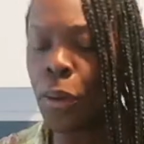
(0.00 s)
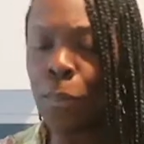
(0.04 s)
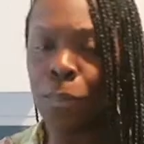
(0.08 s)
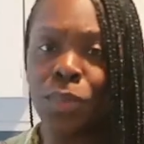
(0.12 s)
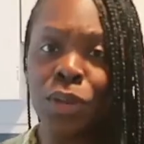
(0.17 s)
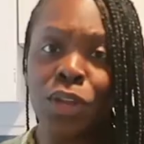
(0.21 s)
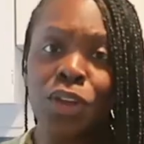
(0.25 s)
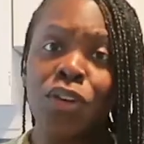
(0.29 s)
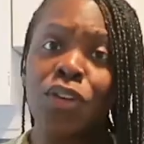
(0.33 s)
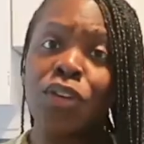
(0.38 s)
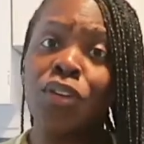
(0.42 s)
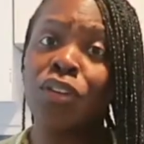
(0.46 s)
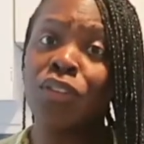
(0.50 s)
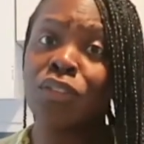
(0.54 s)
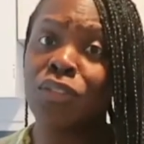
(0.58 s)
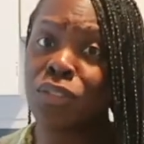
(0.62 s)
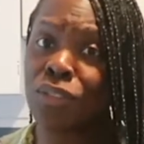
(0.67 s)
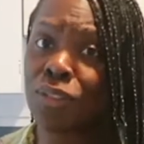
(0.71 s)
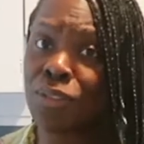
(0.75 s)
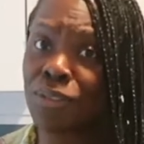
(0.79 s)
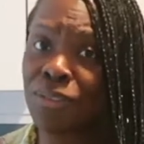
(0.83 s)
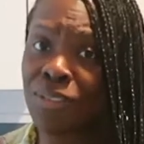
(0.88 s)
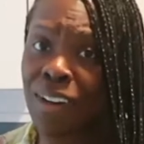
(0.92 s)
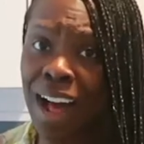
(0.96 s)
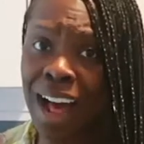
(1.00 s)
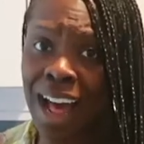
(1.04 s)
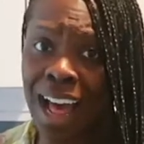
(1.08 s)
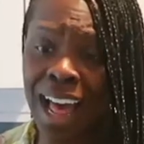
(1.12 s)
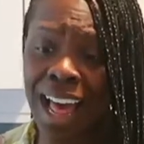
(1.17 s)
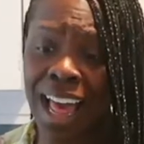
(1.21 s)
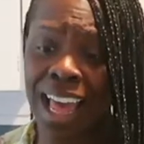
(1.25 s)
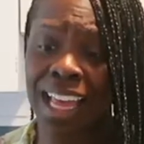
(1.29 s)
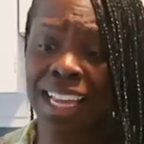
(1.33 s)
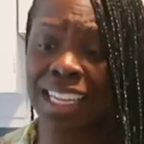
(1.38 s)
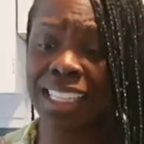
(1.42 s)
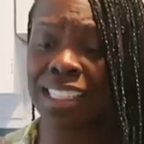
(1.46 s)
beautiful
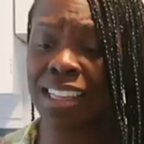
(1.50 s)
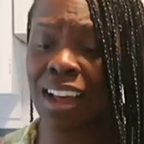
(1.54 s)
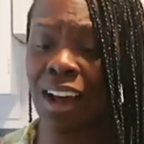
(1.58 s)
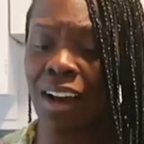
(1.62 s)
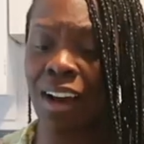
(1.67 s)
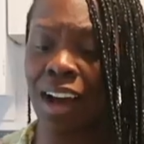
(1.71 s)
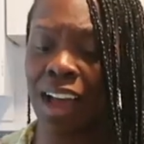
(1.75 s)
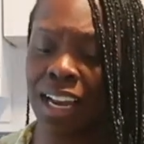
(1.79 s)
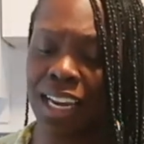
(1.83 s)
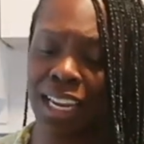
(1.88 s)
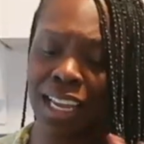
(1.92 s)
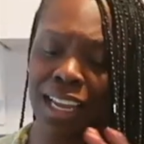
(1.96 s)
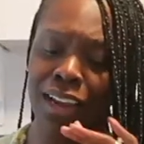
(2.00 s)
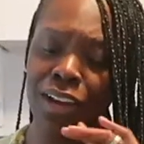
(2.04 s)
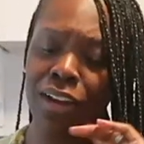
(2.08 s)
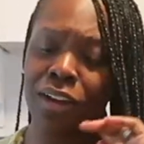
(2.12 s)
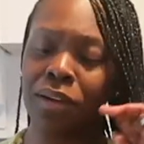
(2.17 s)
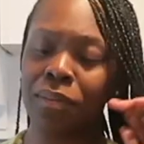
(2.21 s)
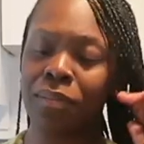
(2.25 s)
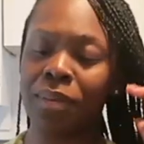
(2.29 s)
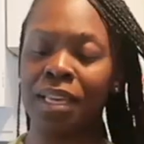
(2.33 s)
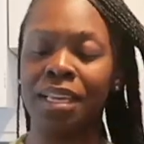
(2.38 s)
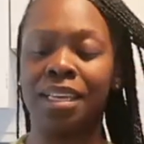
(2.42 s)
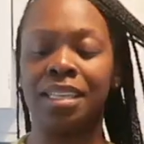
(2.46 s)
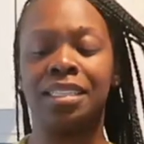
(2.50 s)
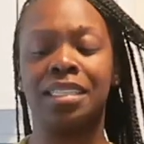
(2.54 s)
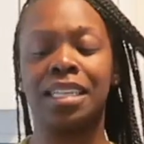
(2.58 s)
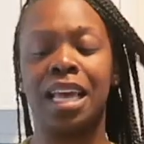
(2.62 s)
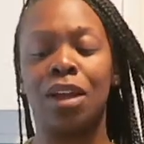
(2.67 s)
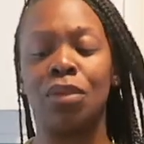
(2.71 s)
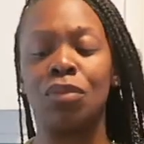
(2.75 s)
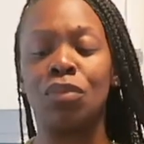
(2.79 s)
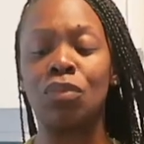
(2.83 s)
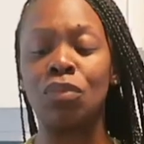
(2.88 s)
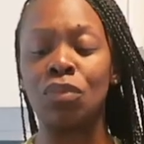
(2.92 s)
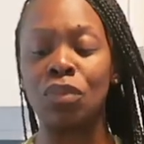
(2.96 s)
vines on here, because
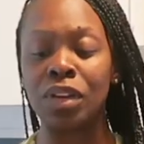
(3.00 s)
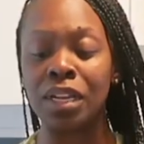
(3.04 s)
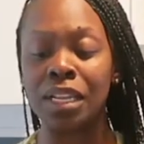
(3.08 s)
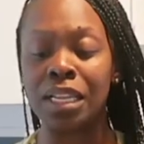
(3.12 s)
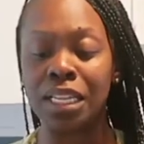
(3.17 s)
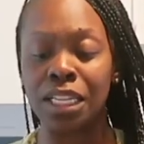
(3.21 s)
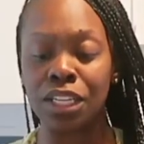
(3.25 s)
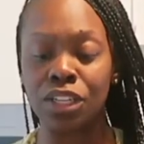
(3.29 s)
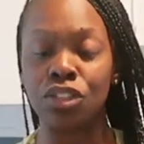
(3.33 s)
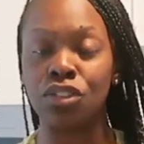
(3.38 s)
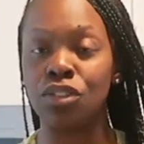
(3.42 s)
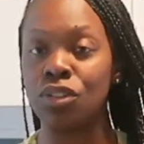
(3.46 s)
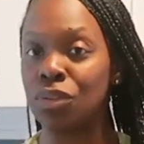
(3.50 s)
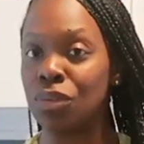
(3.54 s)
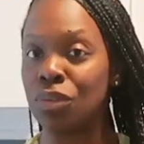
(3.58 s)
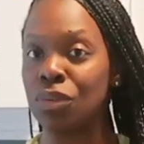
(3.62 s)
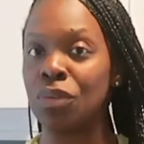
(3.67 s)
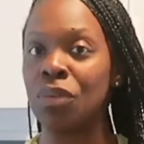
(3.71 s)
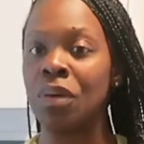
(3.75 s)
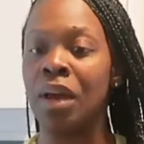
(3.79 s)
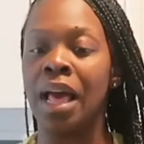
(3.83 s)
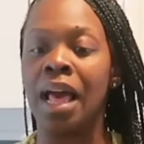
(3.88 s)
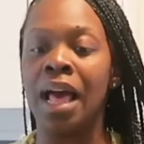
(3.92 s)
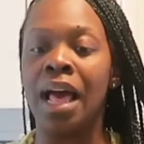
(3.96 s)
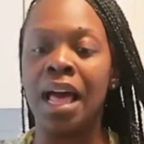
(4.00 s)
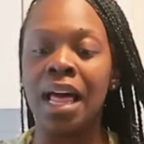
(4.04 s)
I really do